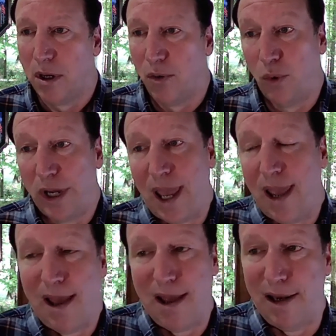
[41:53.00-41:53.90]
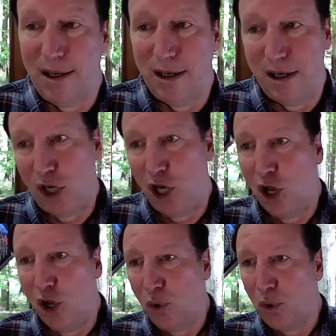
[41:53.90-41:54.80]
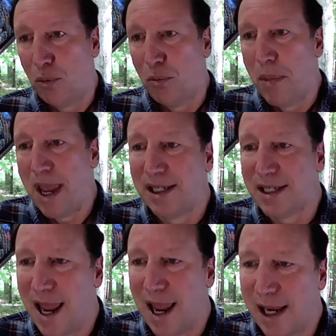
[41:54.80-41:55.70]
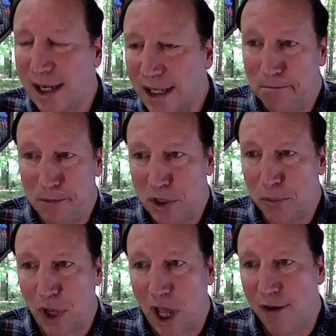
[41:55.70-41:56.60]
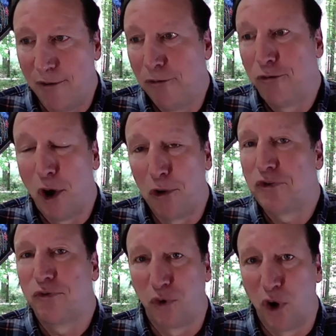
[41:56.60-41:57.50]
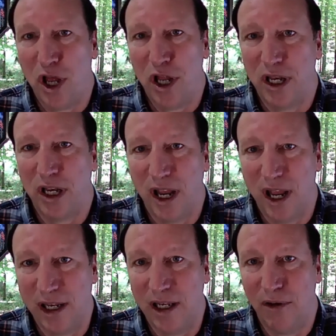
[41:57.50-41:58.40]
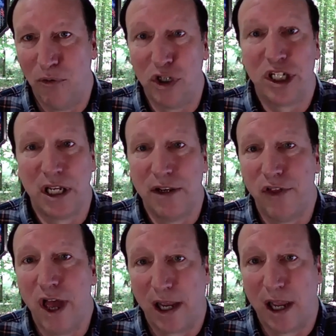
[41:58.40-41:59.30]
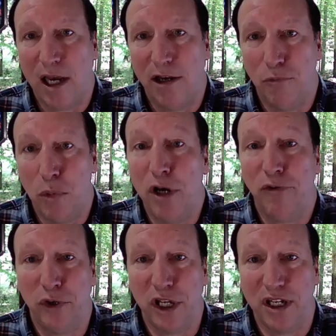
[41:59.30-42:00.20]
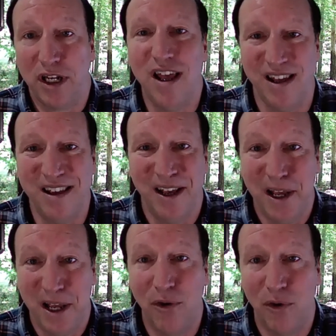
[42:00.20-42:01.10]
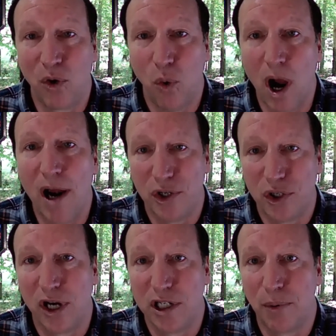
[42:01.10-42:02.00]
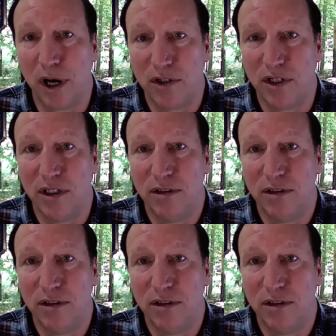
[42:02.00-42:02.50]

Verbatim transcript: We can't, maintain some kind of a false front and receive that kind of benefit. It requires transparency.